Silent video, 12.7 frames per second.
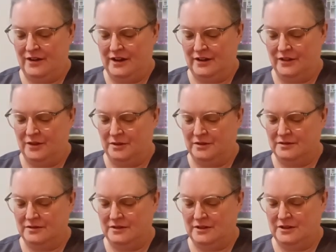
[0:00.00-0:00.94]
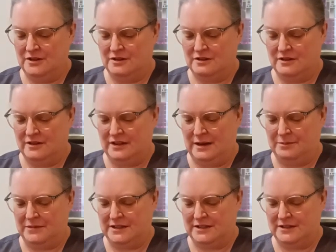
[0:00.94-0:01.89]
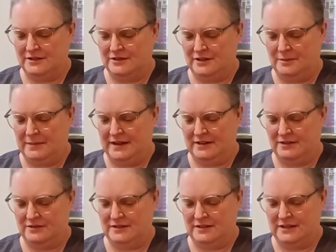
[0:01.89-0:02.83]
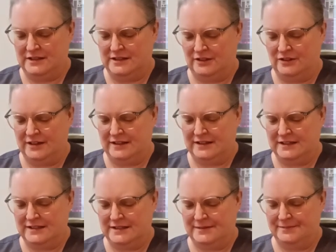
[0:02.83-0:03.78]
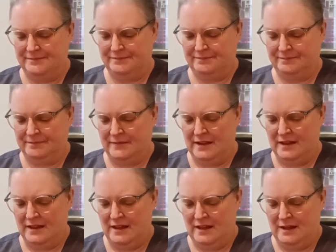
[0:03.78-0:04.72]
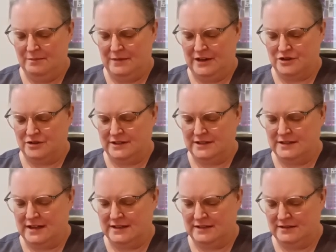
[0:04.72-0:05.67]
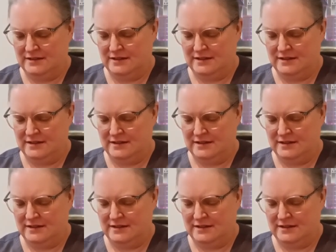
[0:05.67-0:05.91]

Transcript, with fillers: area on the yarn that I'm concerned about. I need to look at this make sure it's not.